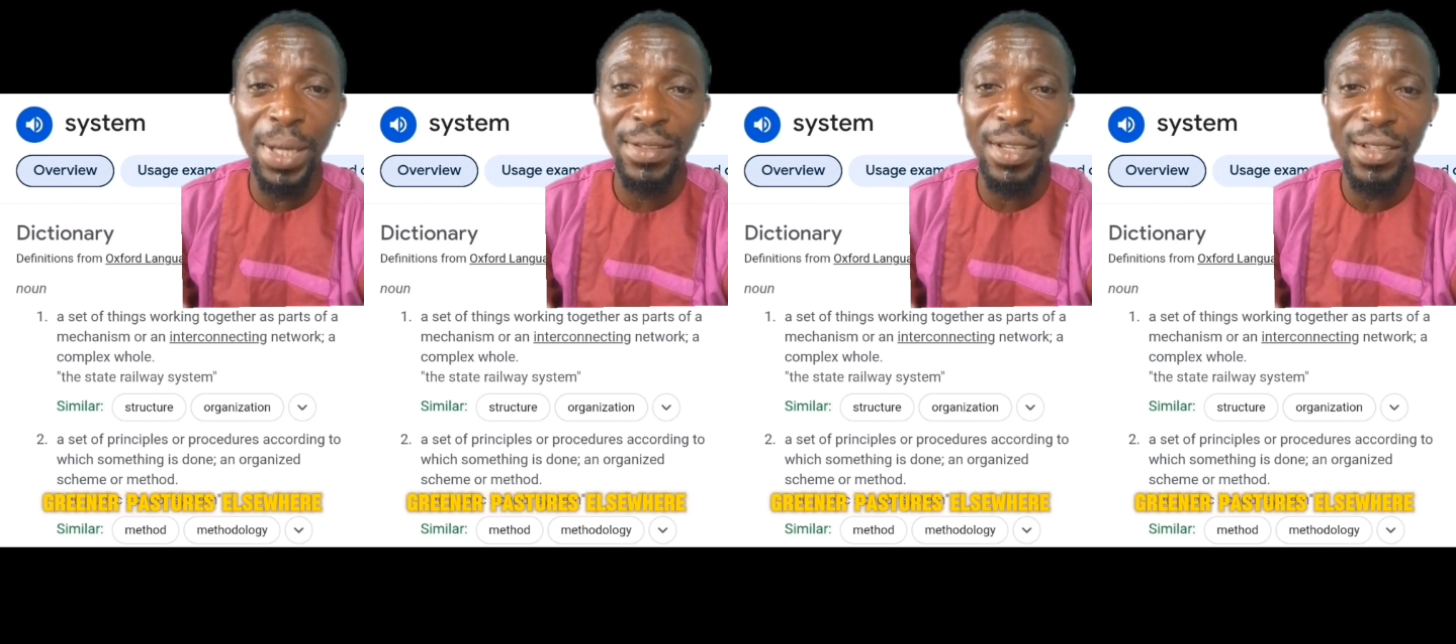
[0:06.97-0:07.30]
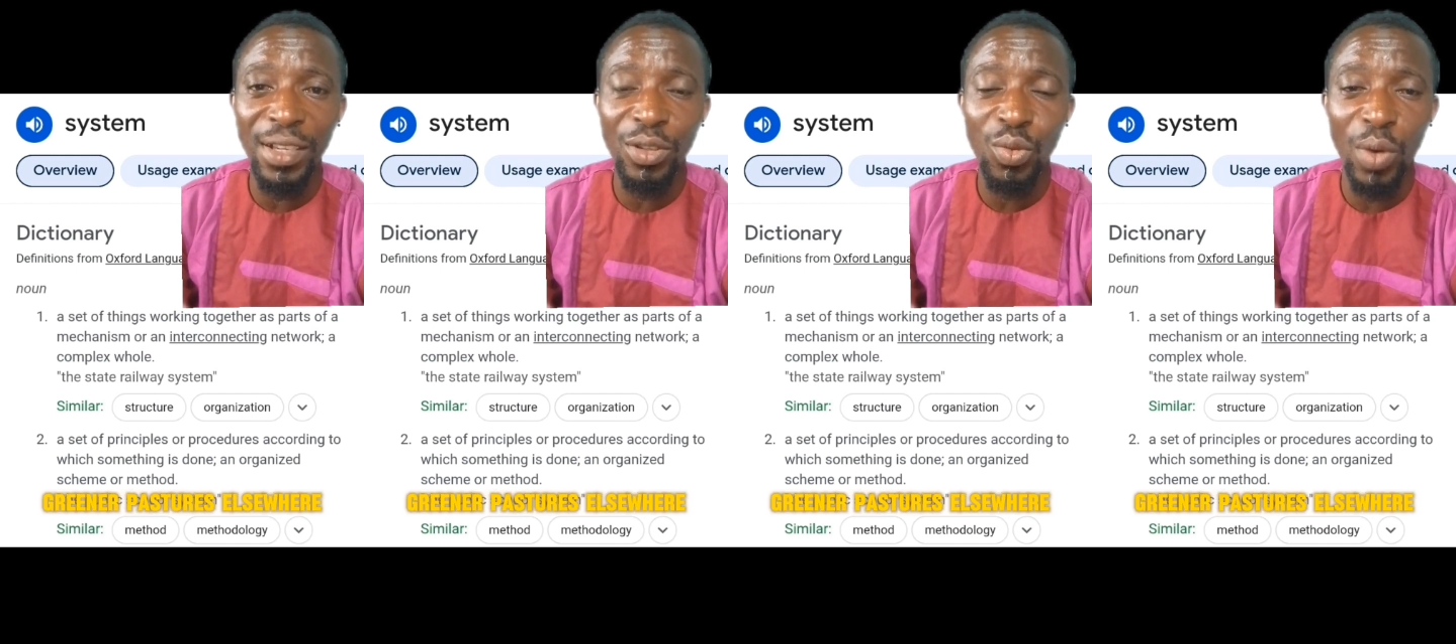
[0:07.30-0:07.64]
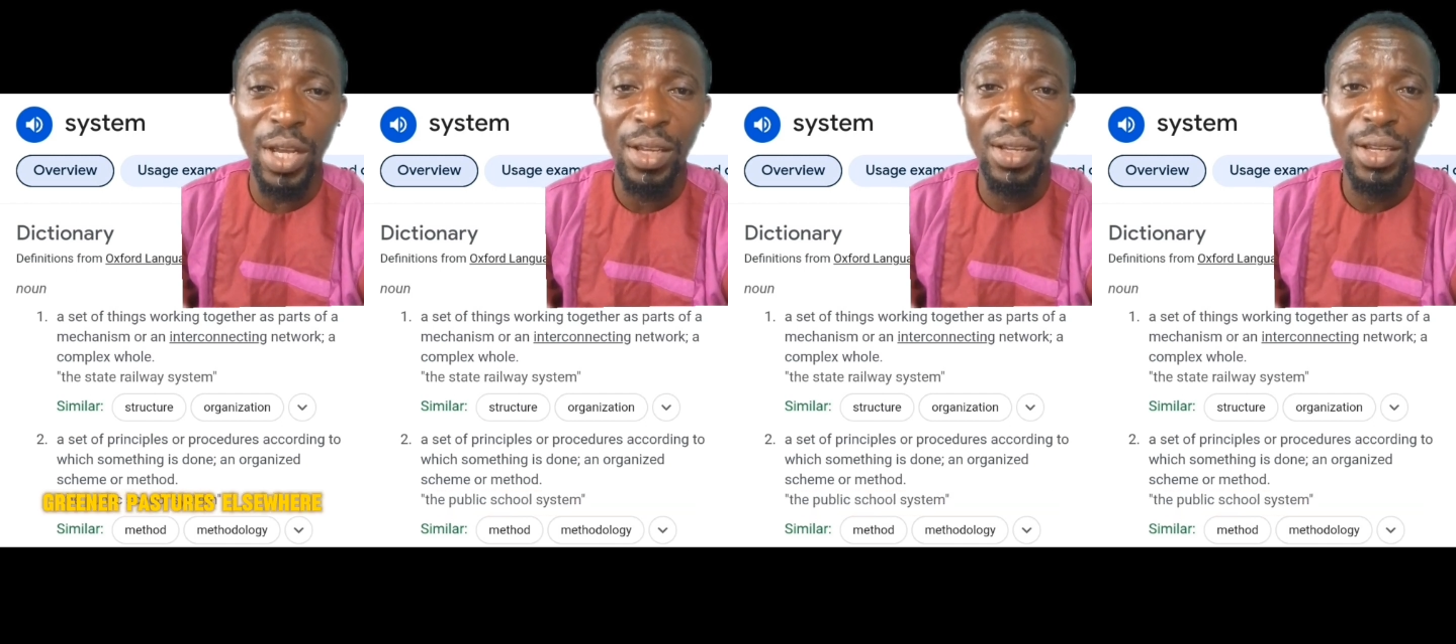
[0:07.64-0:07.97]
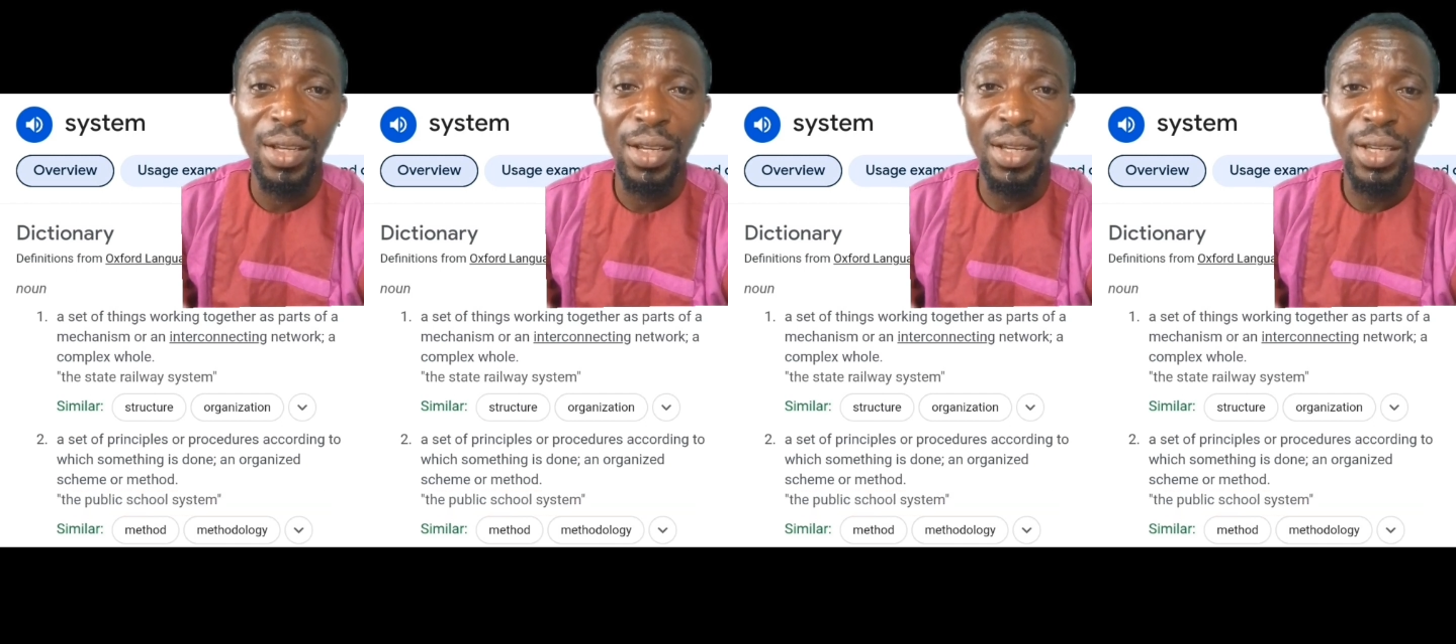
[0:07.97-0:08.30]
elsewhere,
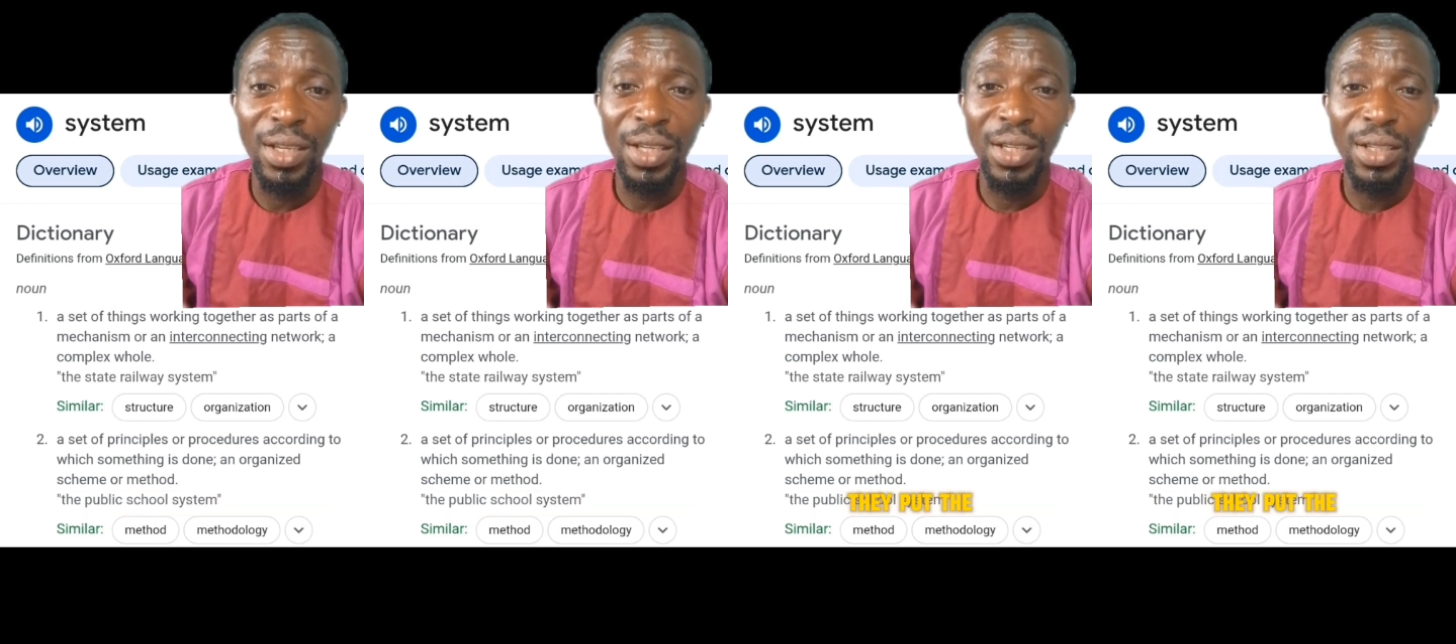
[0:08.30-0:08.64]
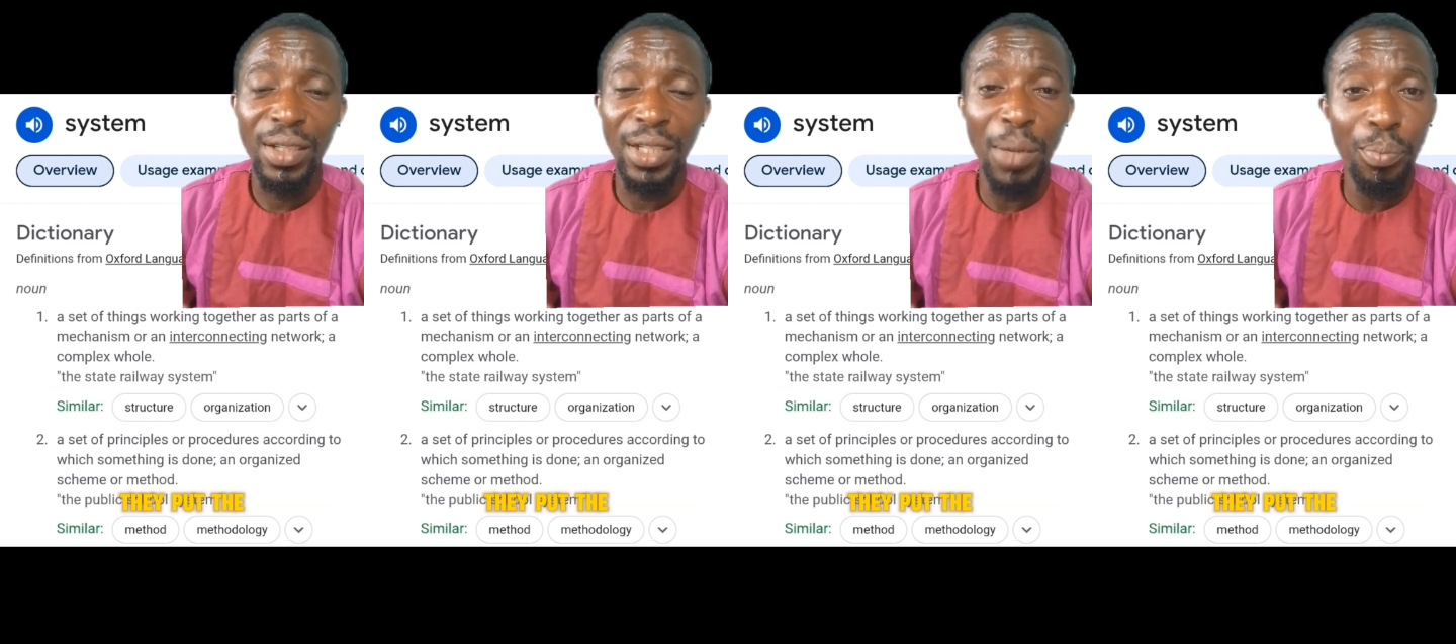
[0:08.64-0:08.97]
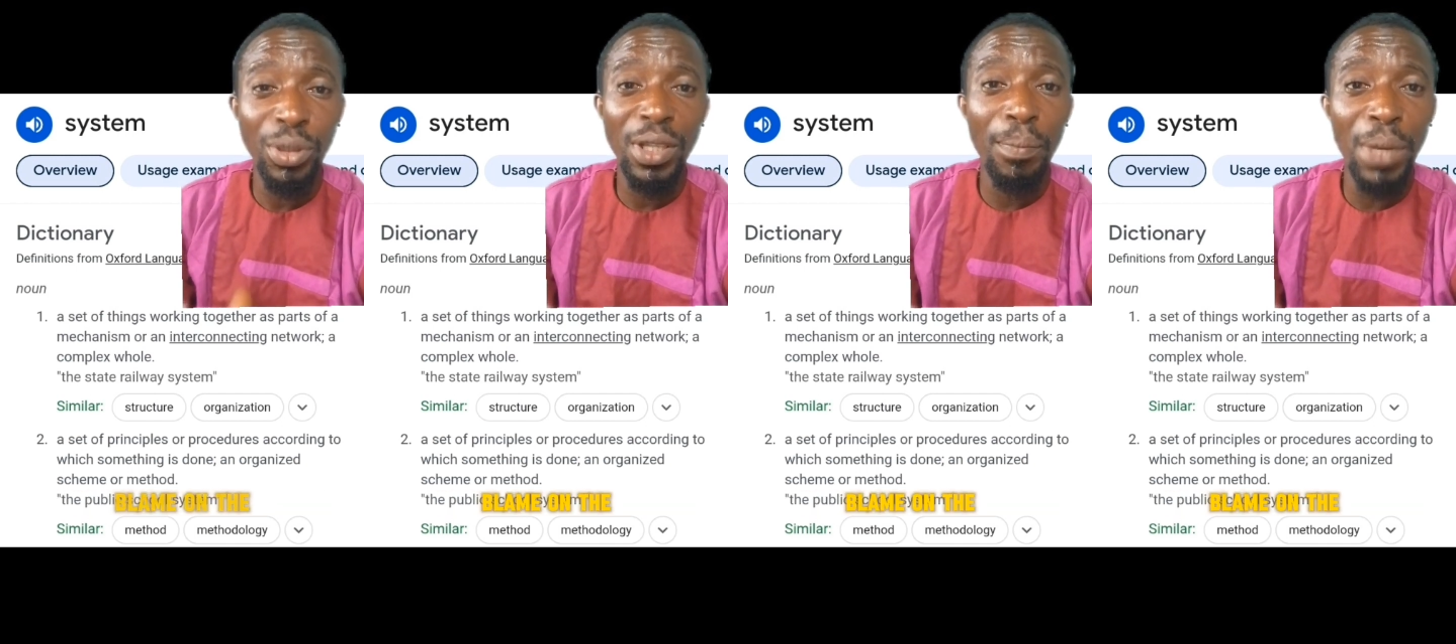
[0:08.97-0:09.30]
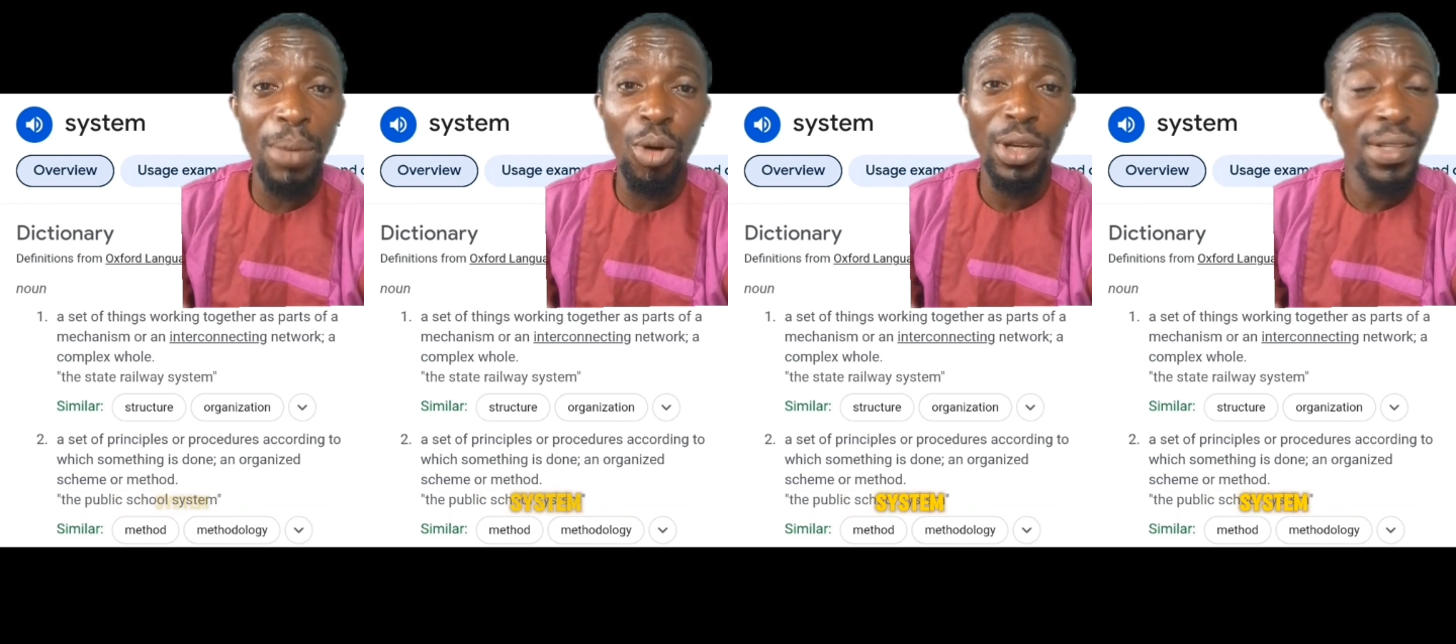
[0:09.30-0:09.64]
they put the blame on the
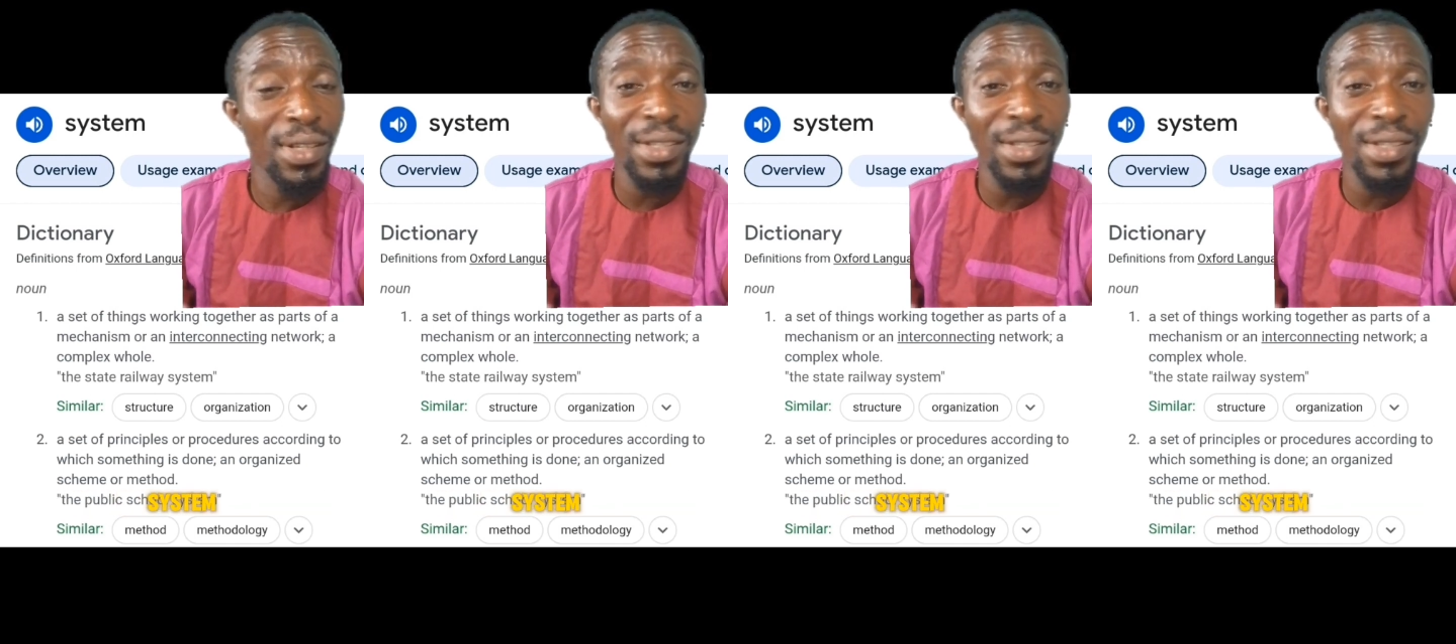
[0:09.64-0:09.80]
system.